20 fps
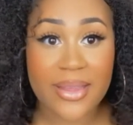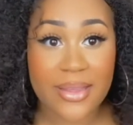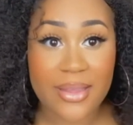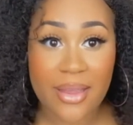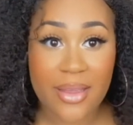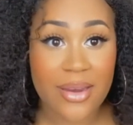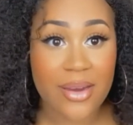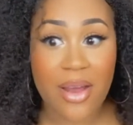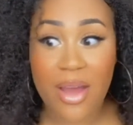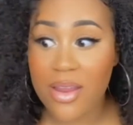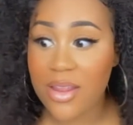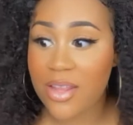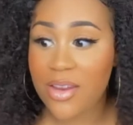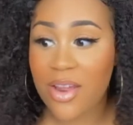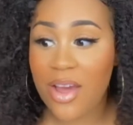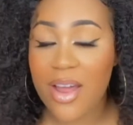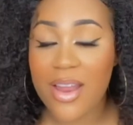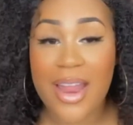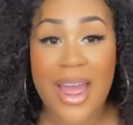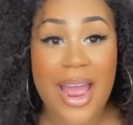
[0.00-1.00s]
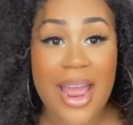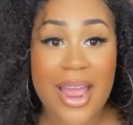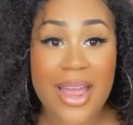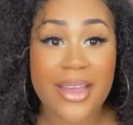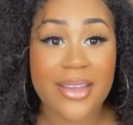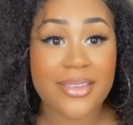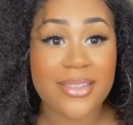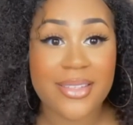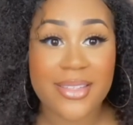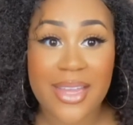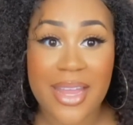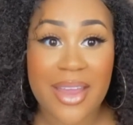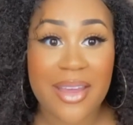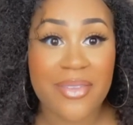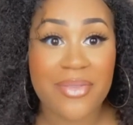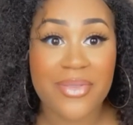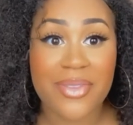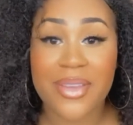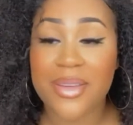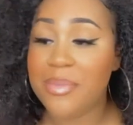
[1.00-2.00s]
in all in all, I
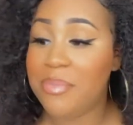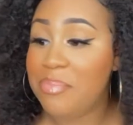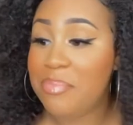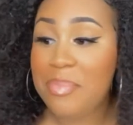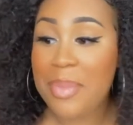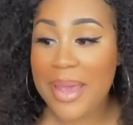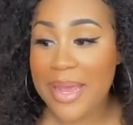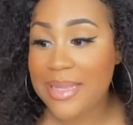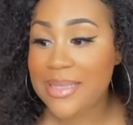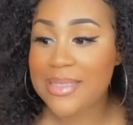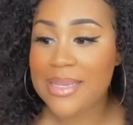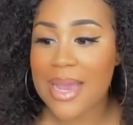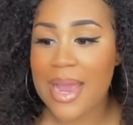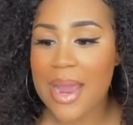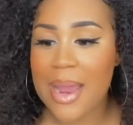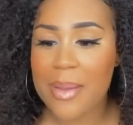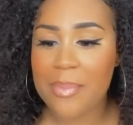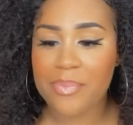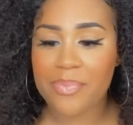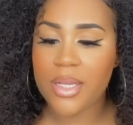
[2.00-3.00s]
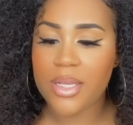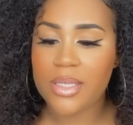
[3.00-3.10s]
saved big time.